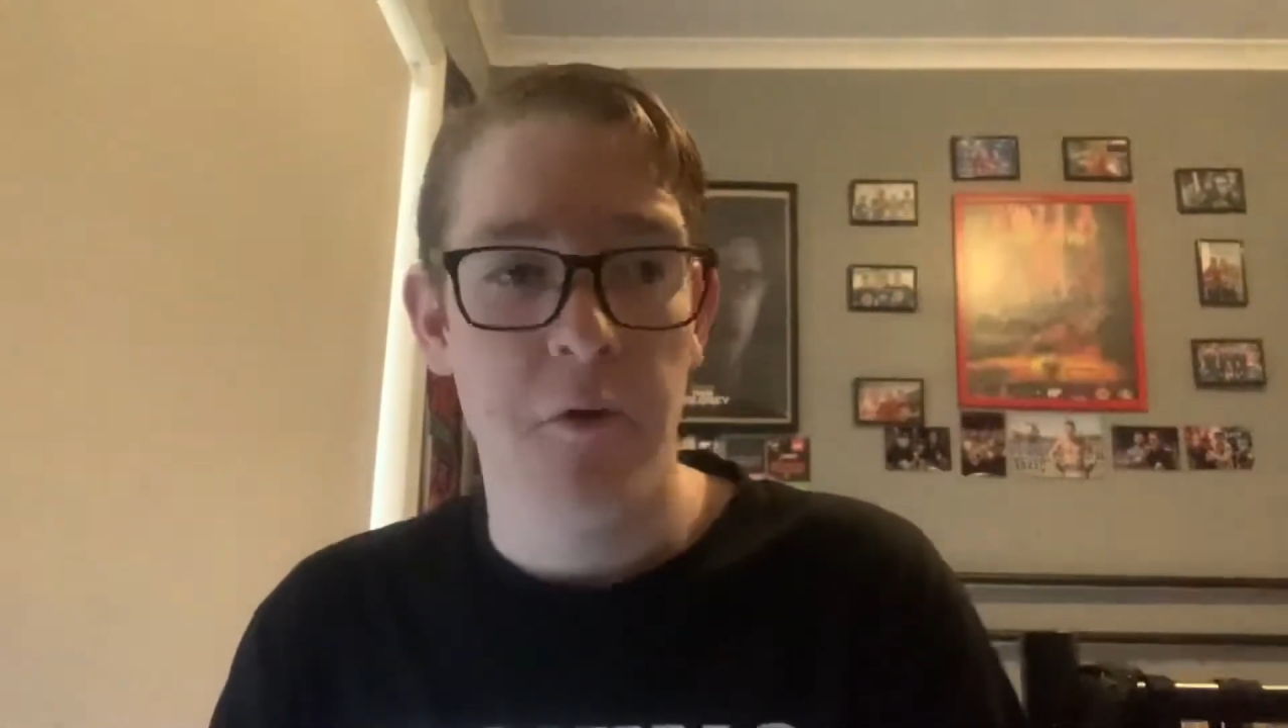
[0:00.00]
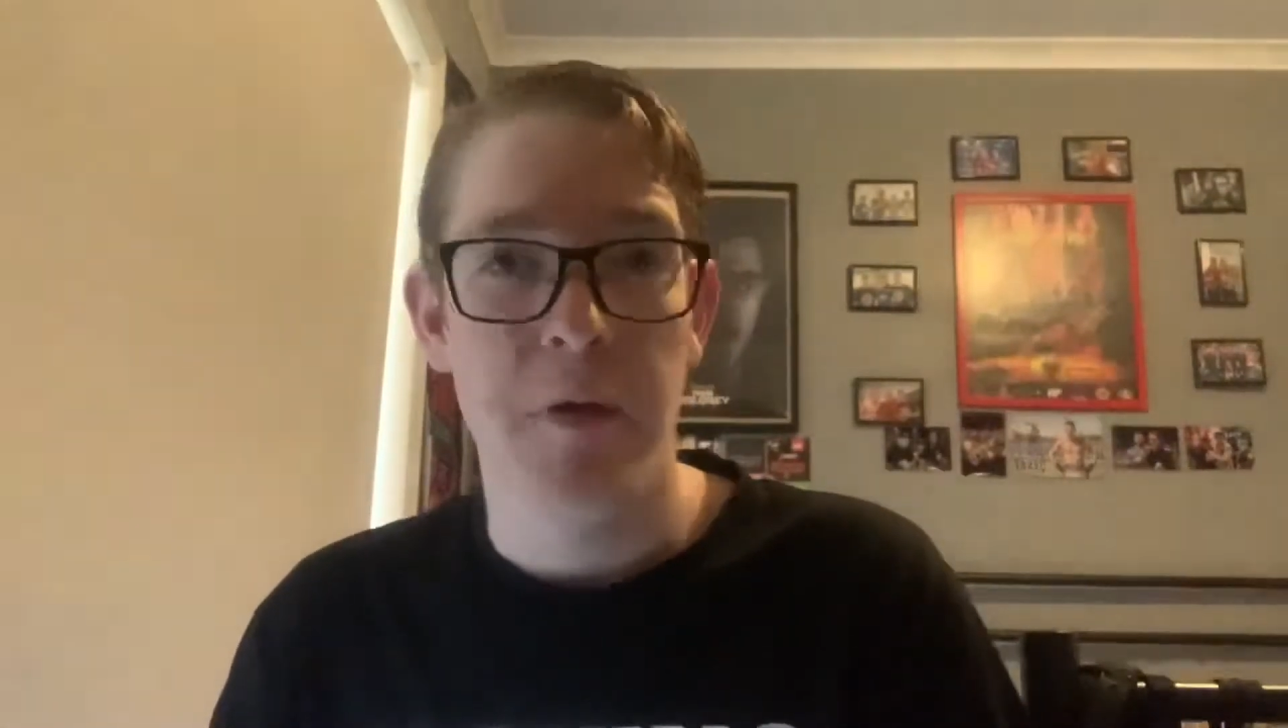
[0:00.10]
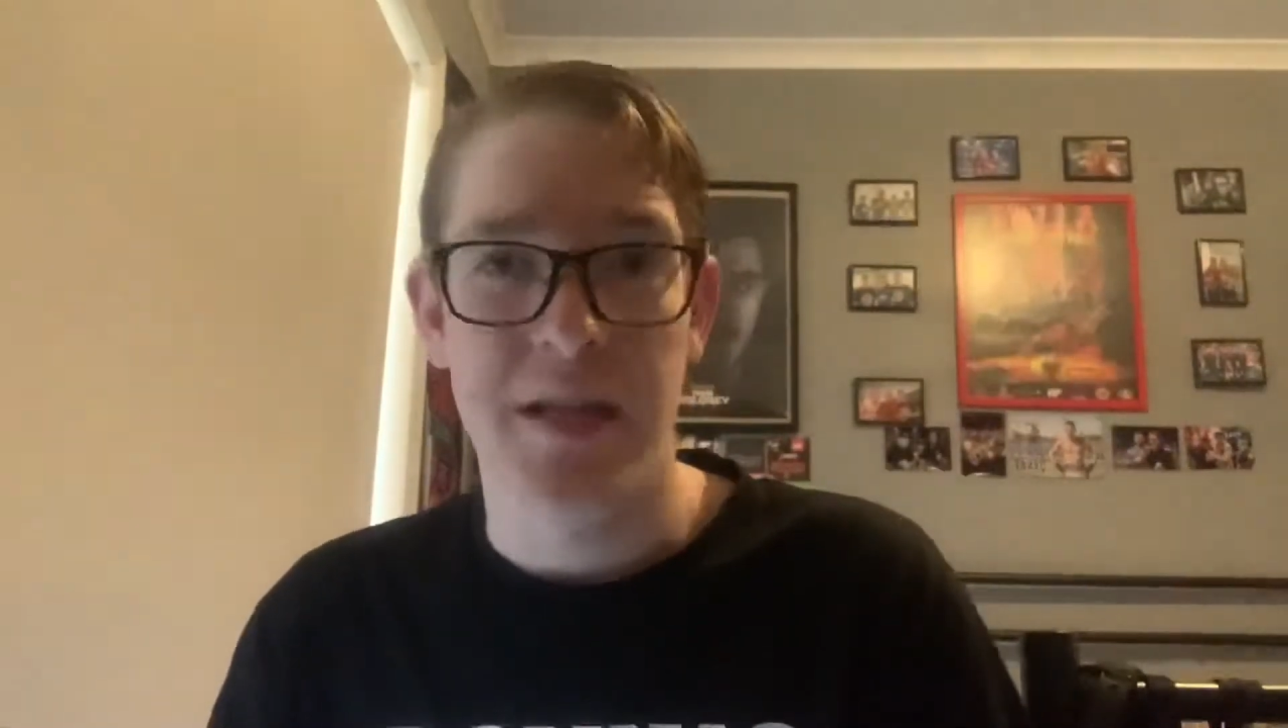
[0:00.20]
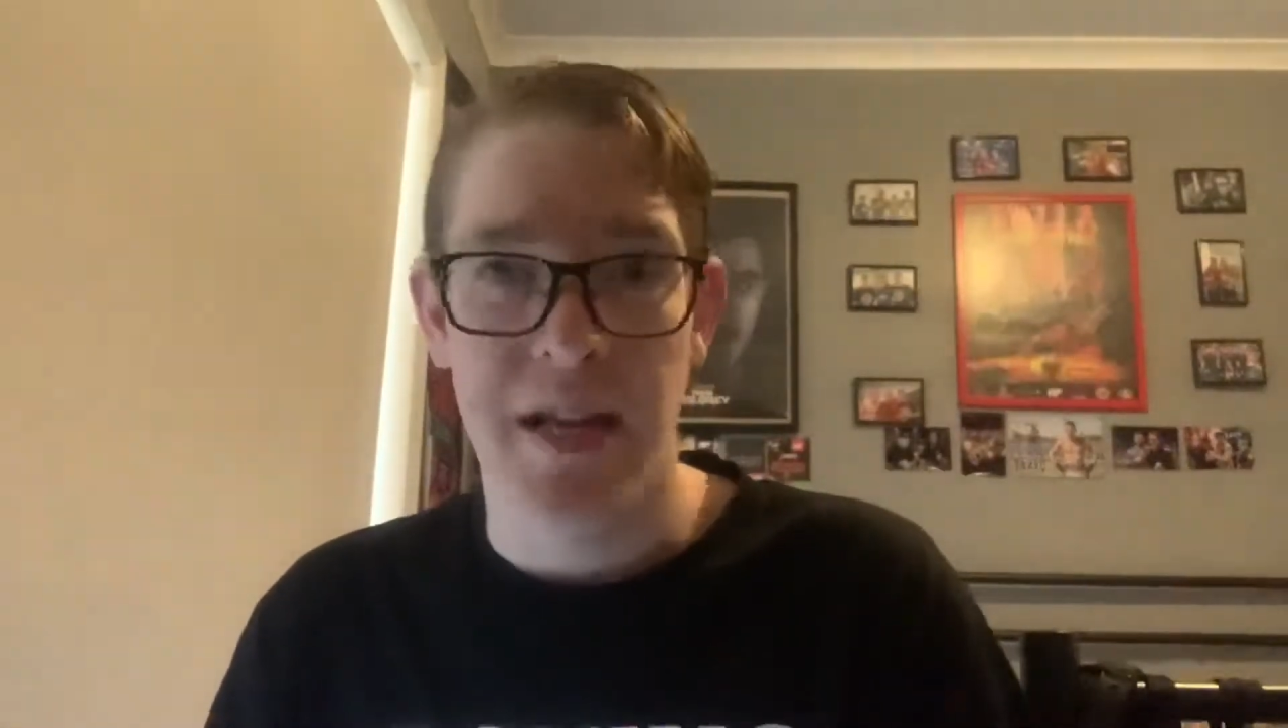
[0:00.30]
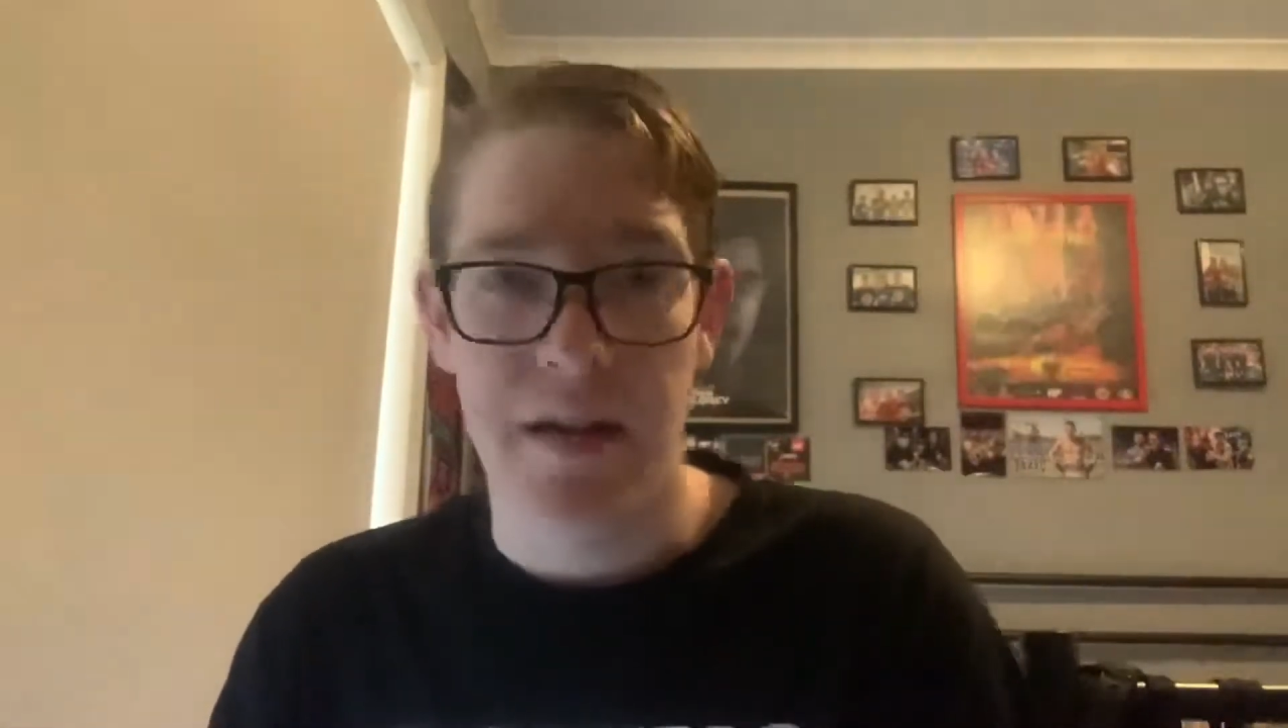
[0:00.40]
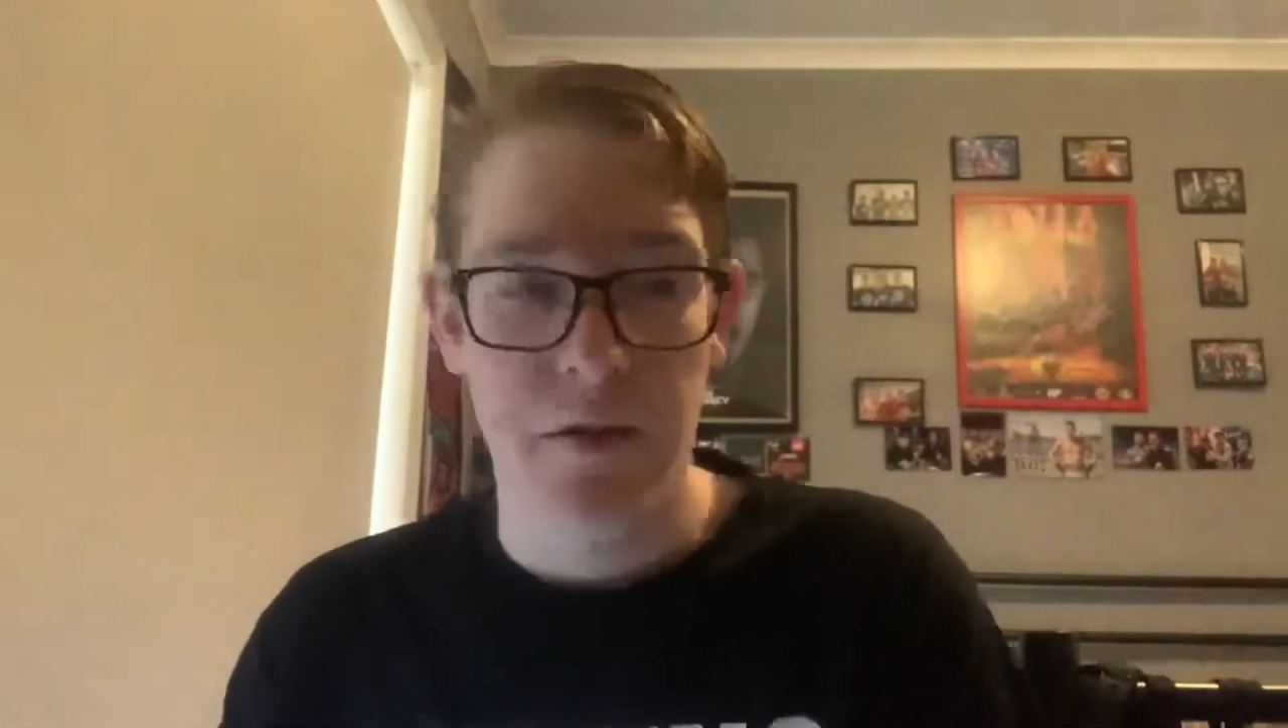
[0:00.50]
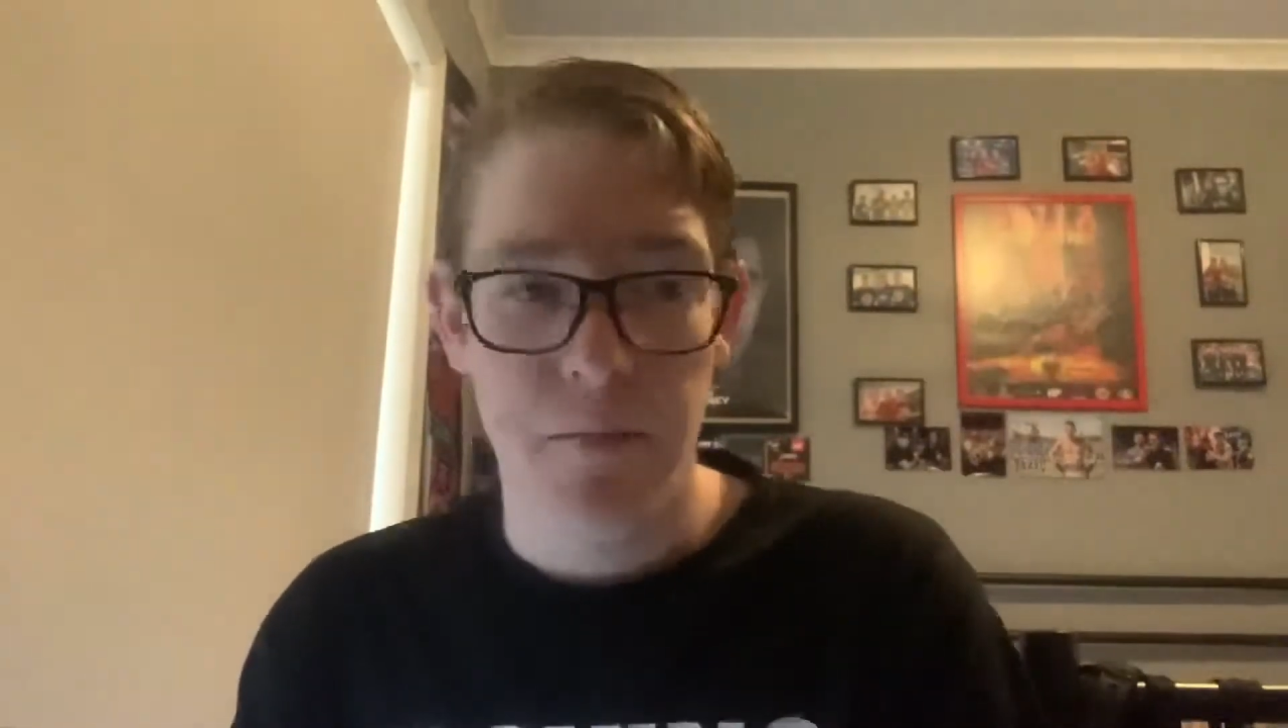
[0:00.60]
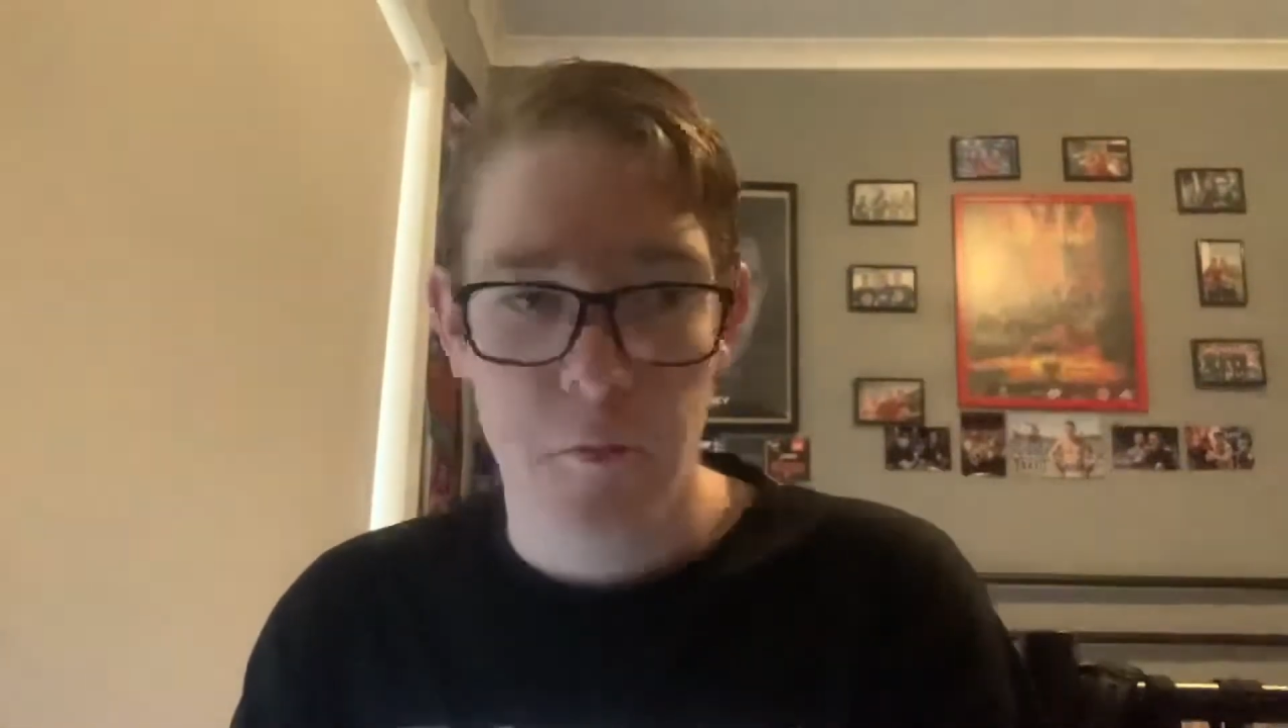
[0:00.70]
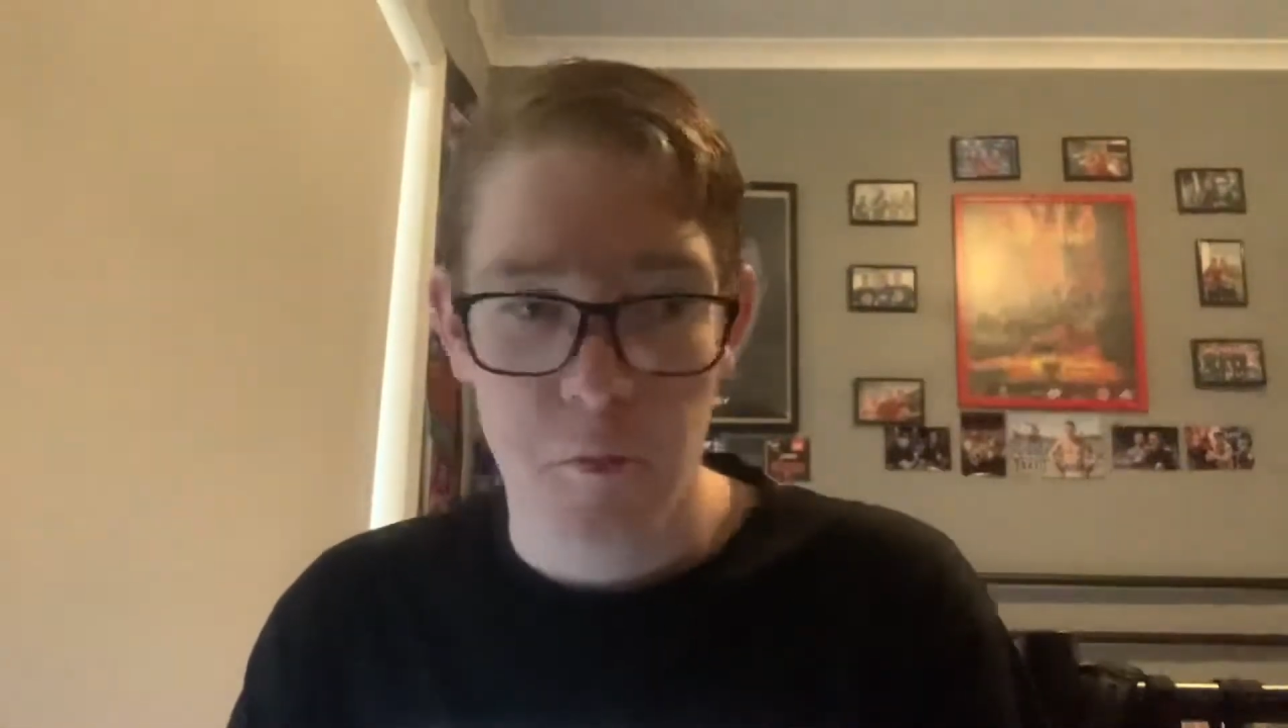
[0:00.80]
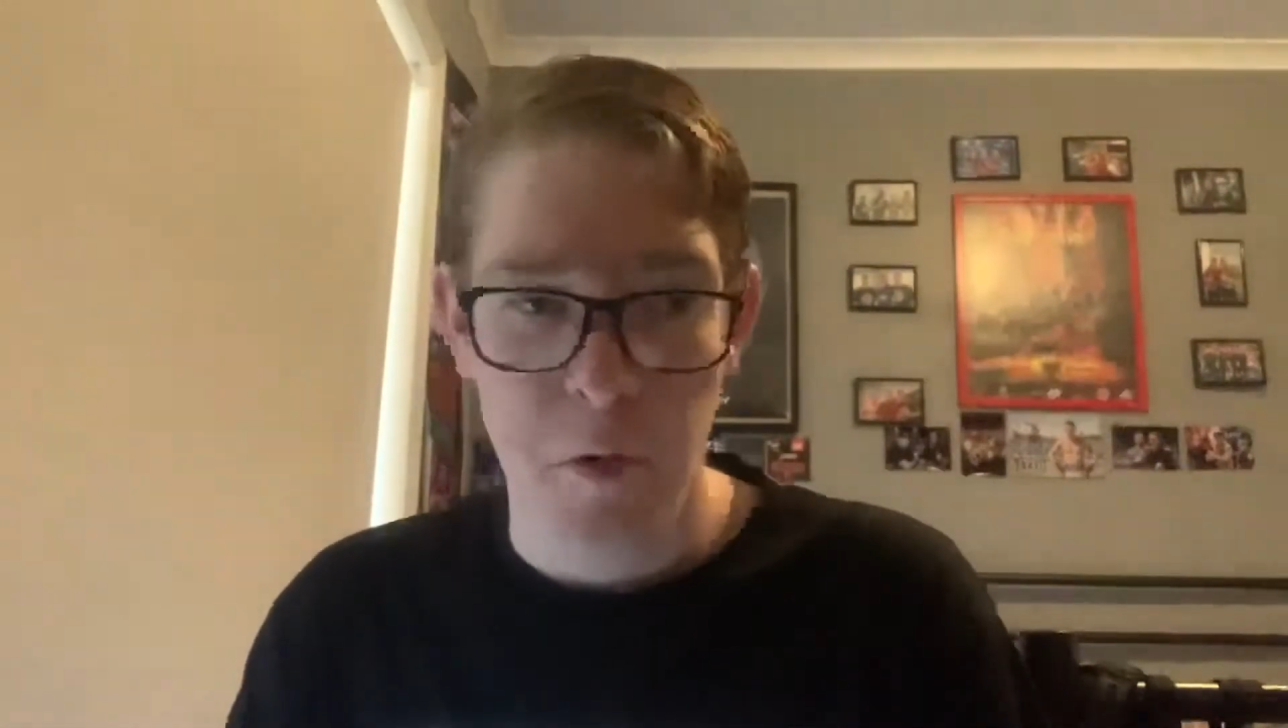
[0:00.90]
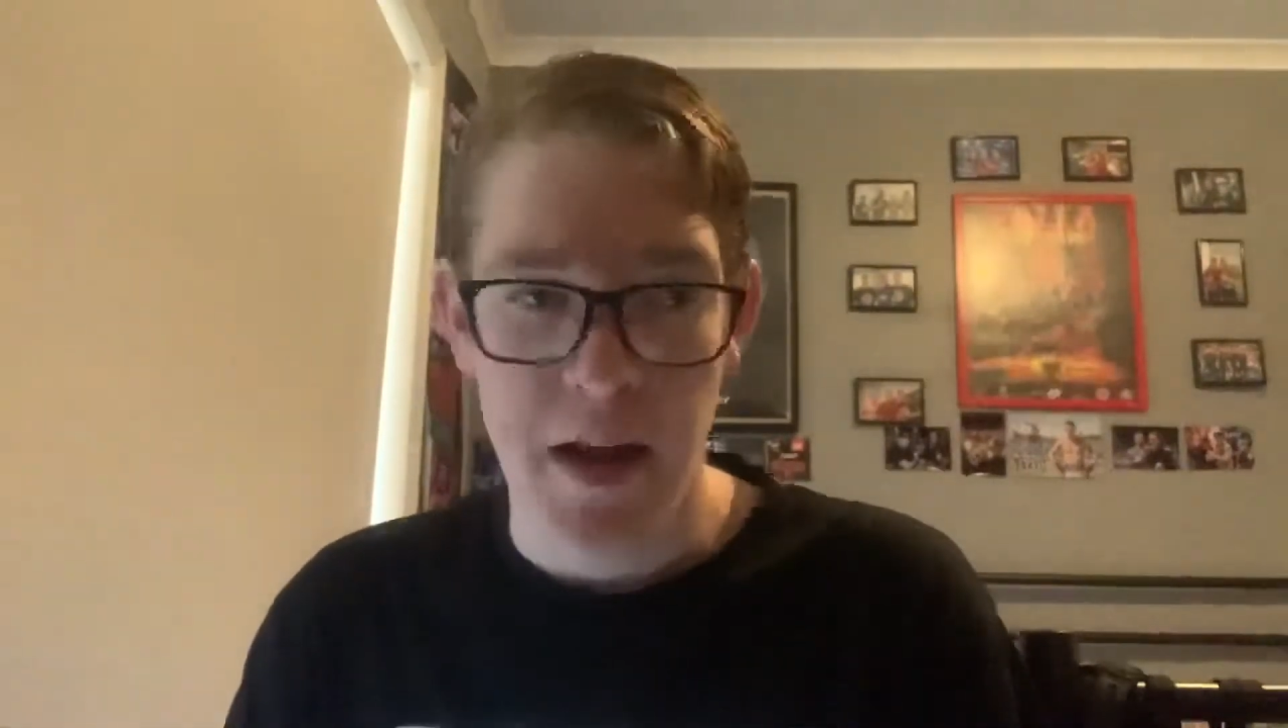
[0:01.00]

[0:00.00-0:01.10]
We did. We